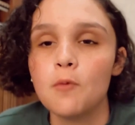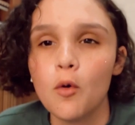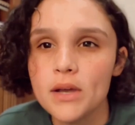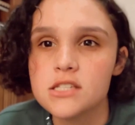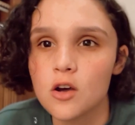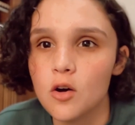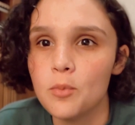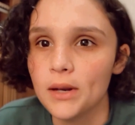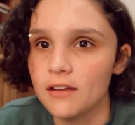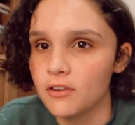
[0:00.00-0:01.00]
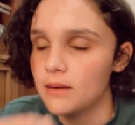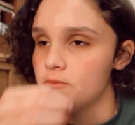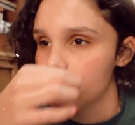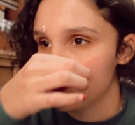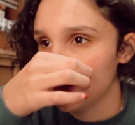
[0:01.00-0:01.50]
always home whenever I'm
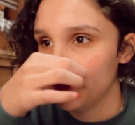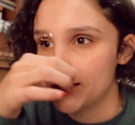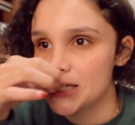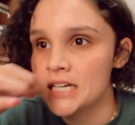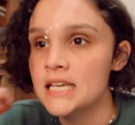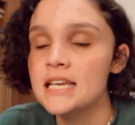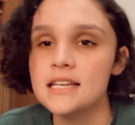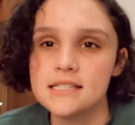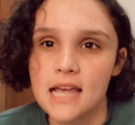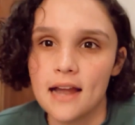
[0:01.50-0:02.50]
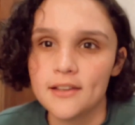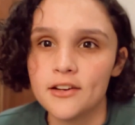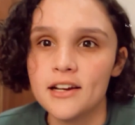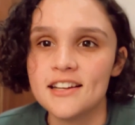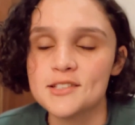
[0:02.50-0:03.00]
filming, which is
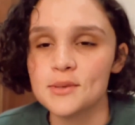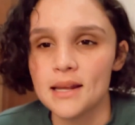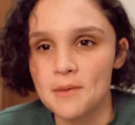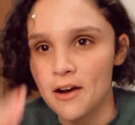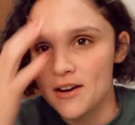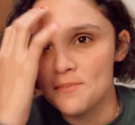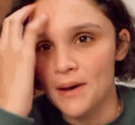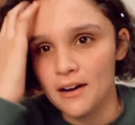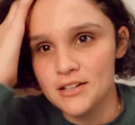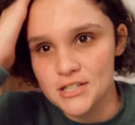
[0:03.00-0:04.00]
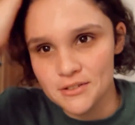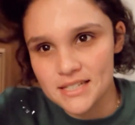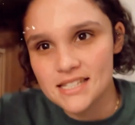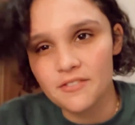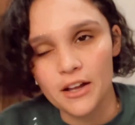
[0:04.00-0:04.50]
accurate because when I'm out and about and
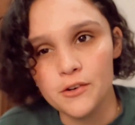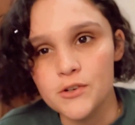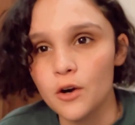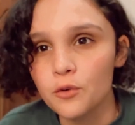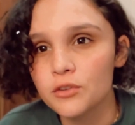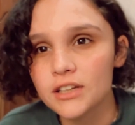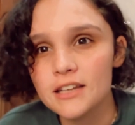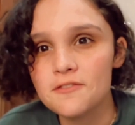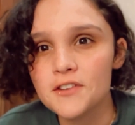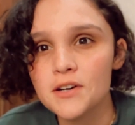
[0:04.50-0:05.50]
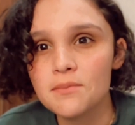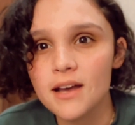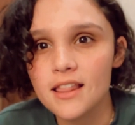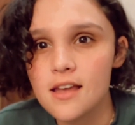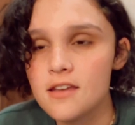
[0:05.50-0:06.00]
doing stuff, I don't really film
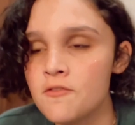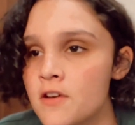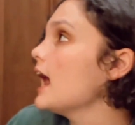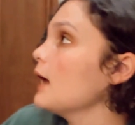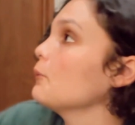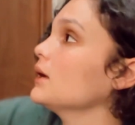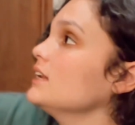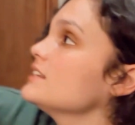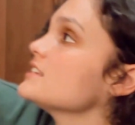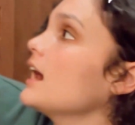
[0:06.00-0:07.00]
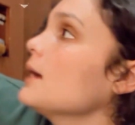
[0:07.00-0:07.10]
my life. I wanted to talk